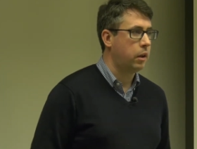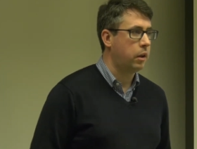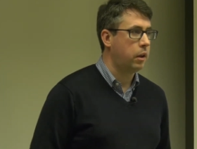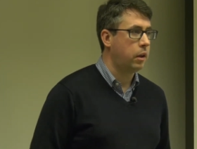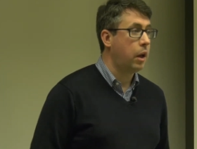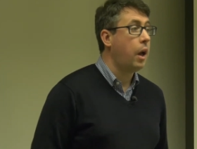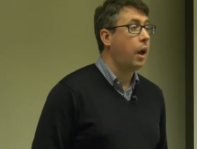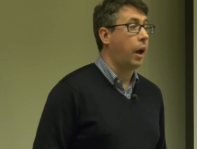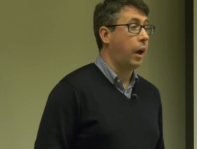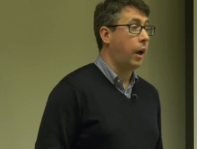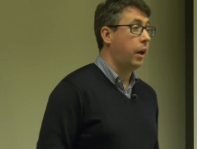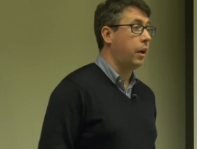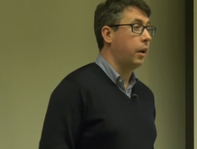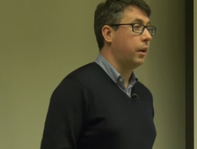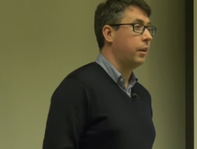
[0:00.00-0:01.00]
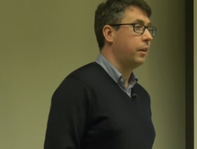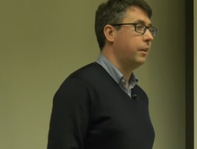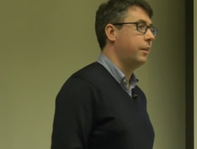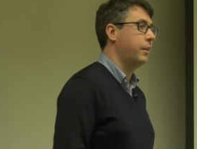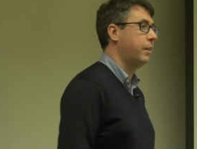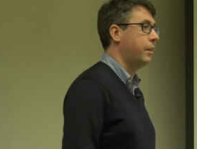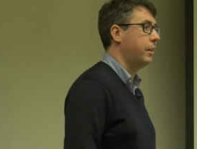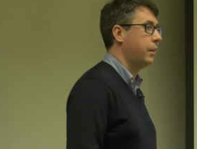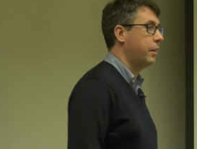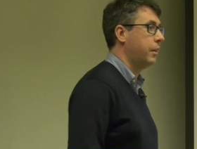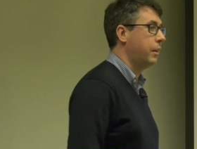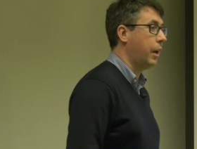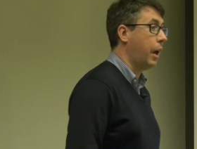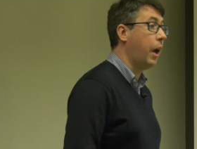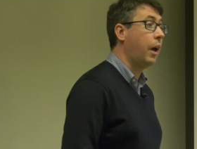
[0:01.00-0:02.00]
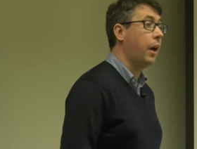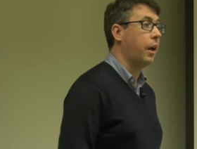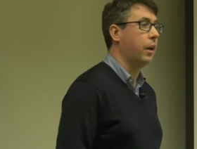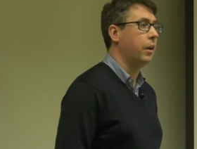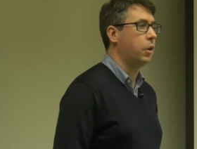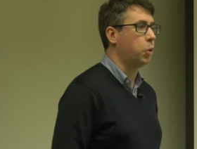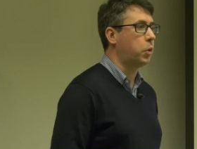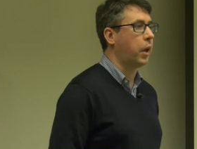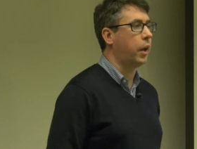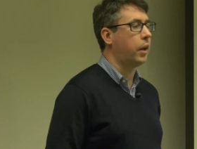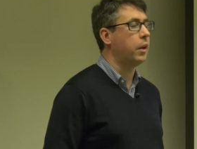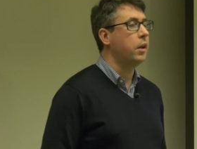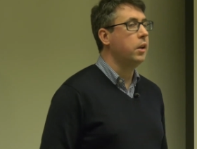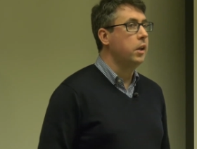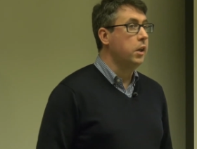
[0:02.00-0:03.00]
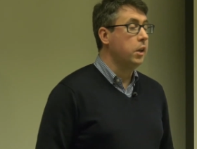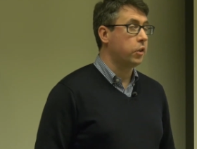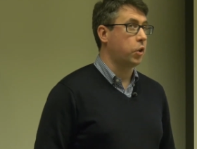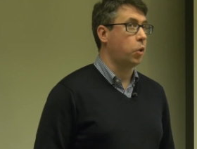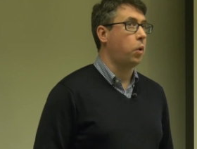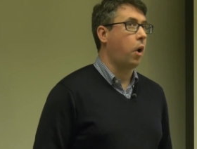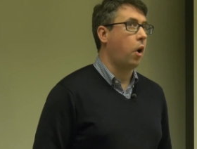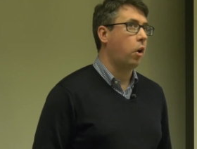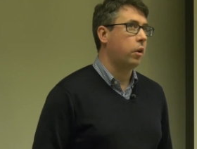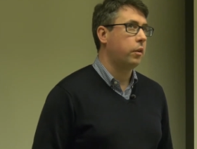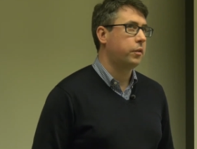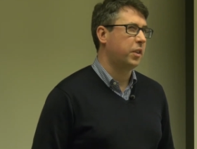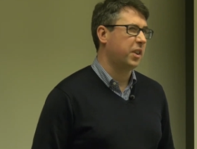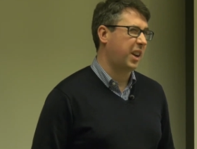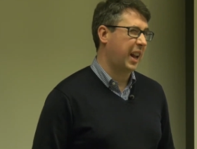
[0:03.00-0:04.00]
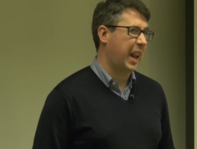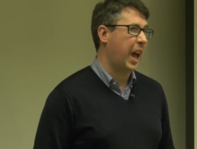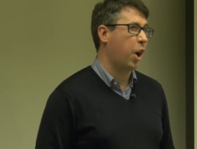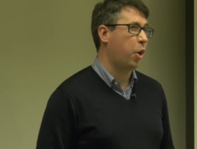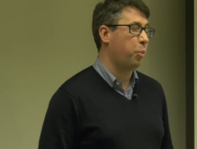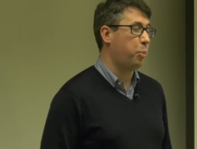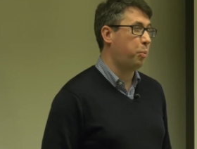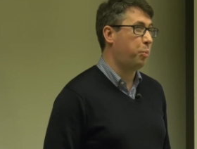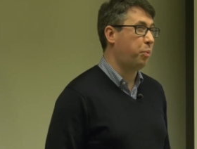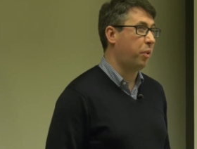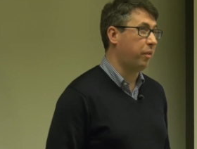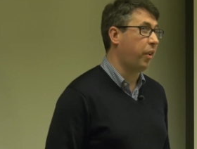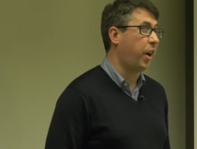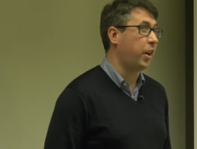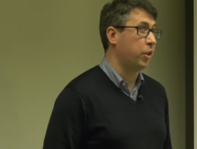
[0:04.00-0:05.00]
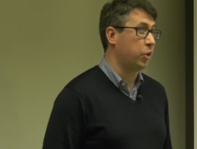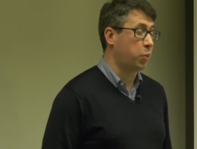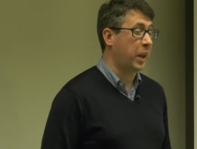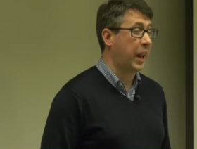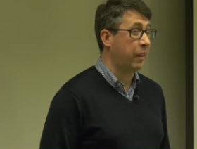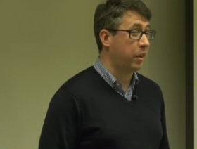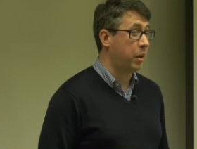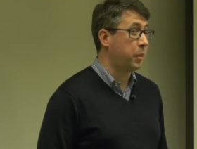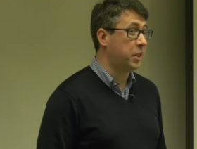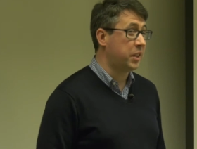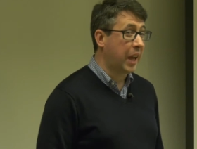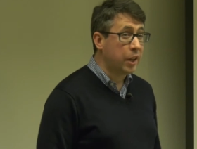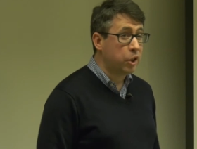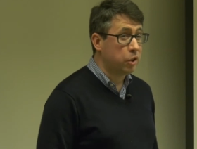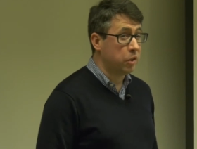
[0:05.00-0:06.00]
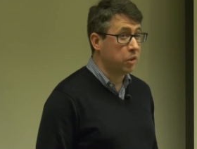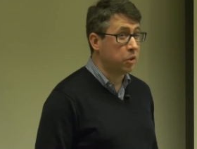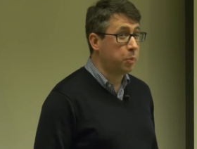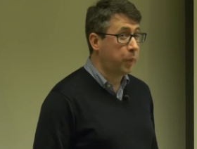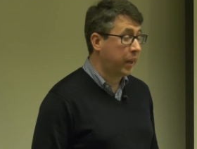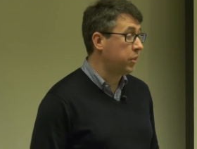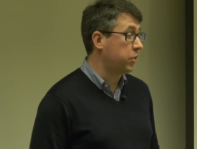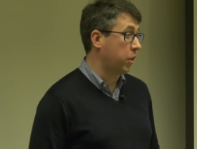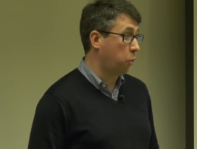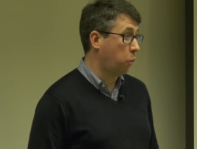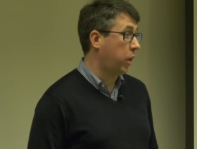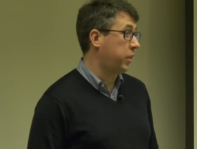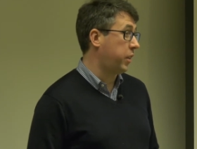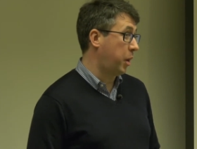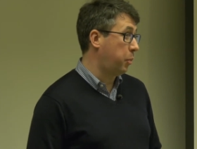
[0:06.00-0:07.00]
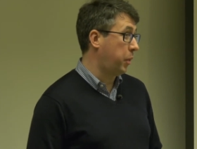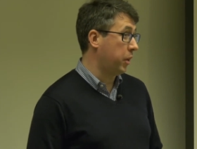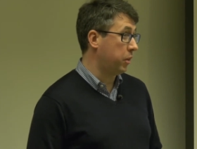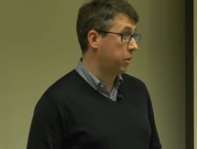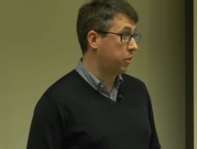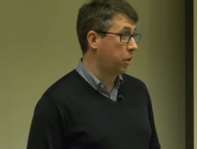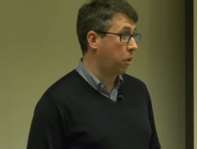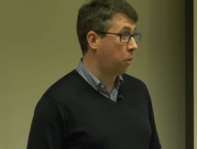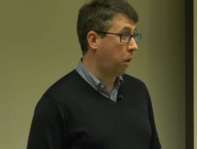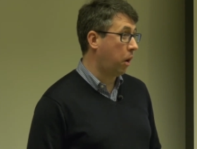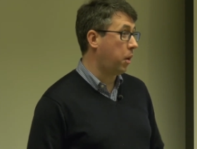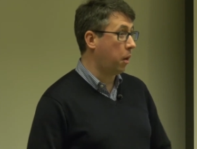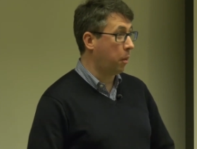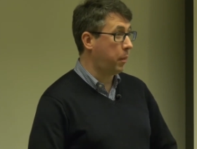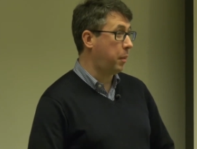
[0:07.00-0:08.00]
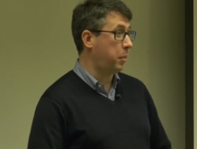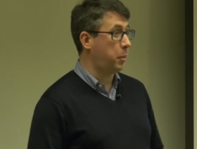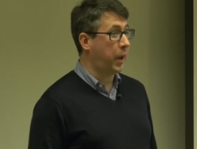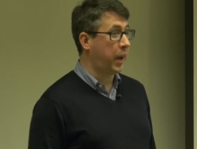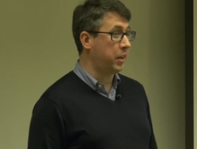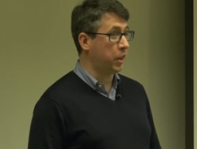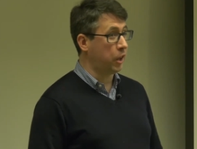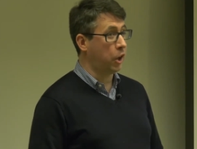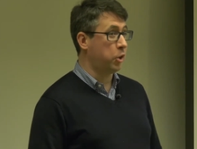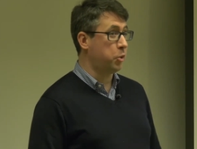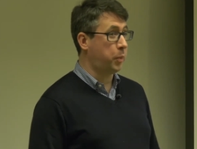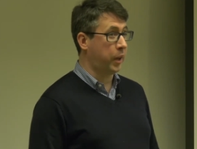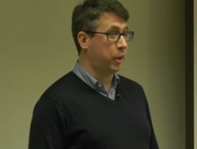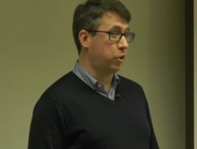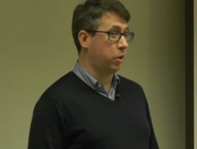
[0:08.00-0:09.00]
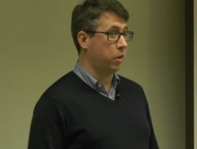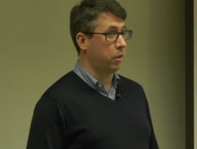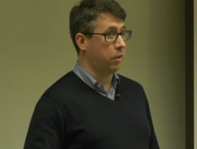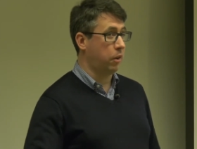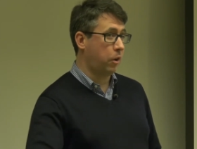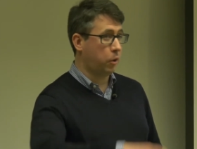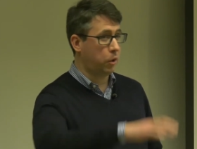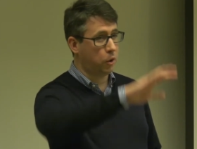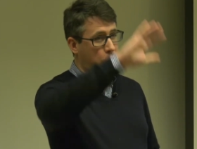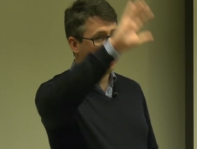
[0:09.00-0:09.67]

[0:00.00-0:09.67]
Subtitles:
Alright? So again, who still needs help, I try to run around for a few minutes and then we'll continue.